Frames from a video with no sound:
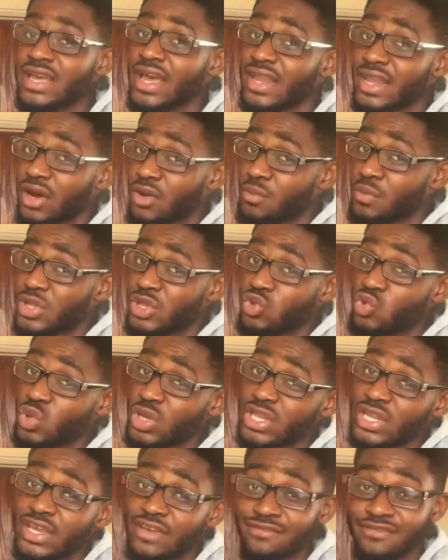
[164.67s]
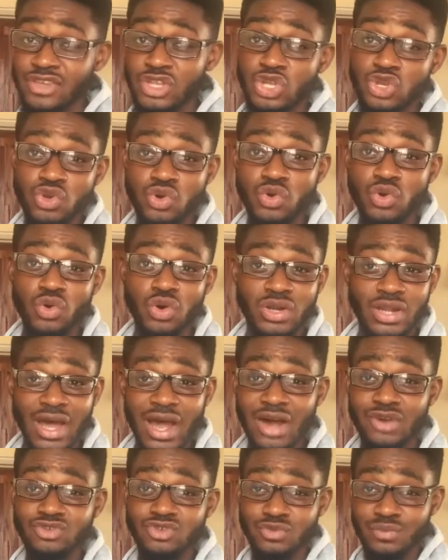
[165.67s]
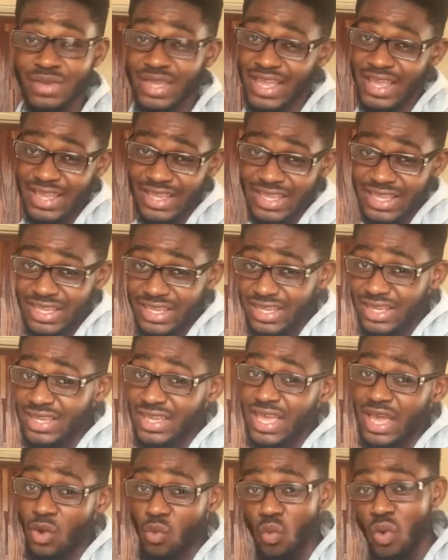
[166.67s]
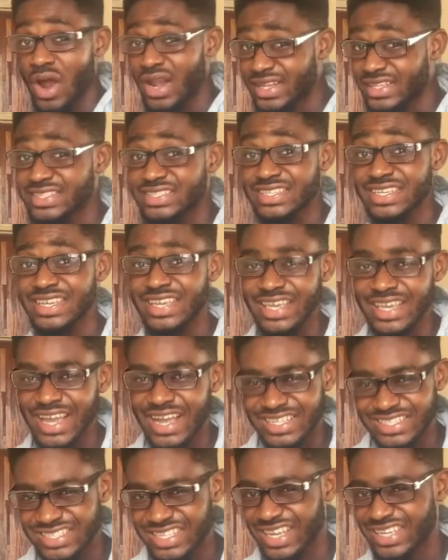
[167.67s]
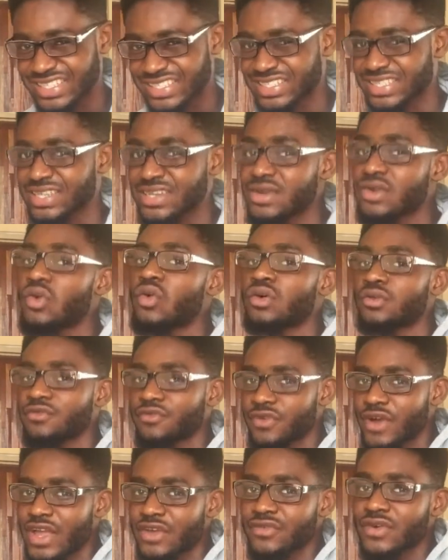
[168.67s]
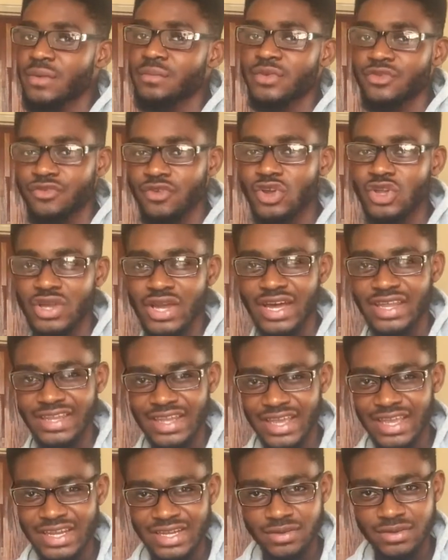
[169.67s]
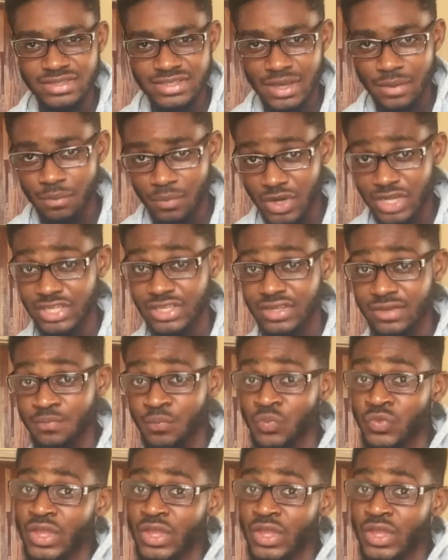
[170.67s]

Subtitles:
And I'll be doing a video on how to make a gig, a quality gig as such, on Fiverr before you can earn some money.